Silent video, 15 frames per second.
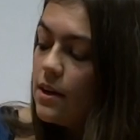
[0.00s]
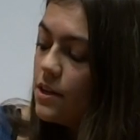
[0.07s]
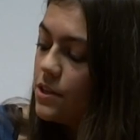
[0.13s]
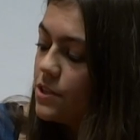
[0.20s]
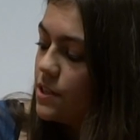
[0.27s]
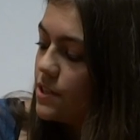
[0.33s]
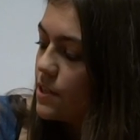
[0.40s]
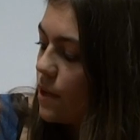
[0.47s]

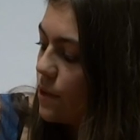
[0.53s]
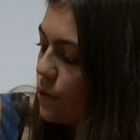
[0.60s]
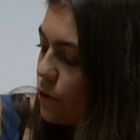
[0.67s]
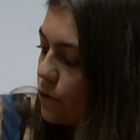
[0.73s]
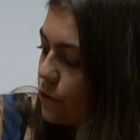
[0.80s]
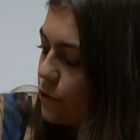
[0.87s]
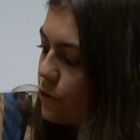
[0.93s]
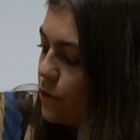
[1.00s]
She's a
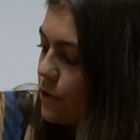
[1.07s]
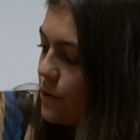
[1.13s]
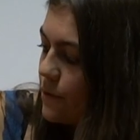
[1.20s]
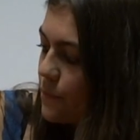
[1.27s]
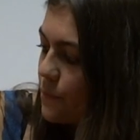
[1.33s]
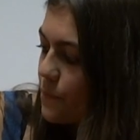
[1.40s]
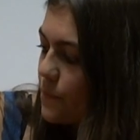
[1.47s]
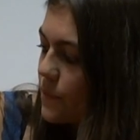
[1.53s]
doctor.
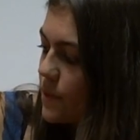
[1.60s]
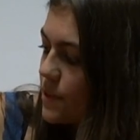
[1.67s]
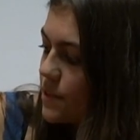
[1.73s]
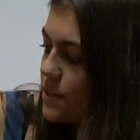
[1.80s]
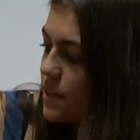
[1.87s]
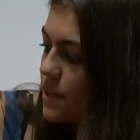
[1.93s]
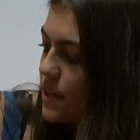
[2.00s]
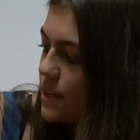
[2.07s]

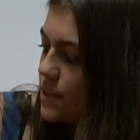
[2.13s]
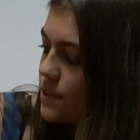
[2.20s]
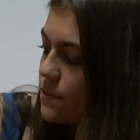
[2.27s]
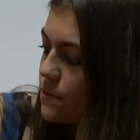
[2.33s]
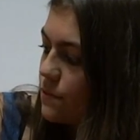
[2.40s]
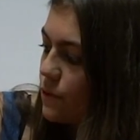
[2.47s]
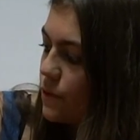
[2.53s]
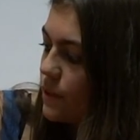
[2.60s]
She
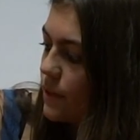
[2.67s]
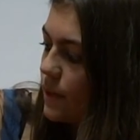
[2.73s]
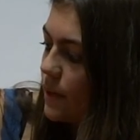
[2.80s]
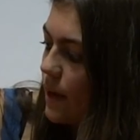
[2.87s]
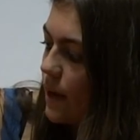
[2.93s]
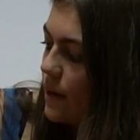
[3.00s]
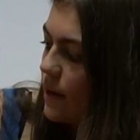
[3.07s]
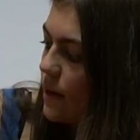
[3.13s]
is
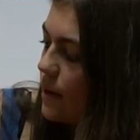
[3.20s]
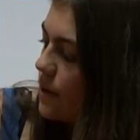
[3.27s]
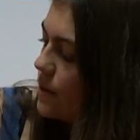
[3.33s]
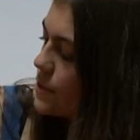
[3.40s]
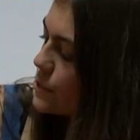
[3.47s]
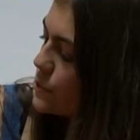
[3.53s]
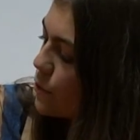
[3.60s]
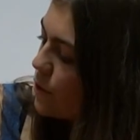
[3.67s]
49
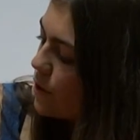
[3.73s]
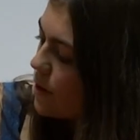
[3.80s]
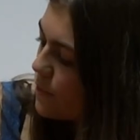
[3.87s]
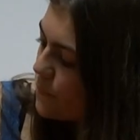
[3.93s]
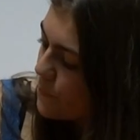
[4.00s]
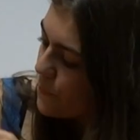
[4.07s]
years old.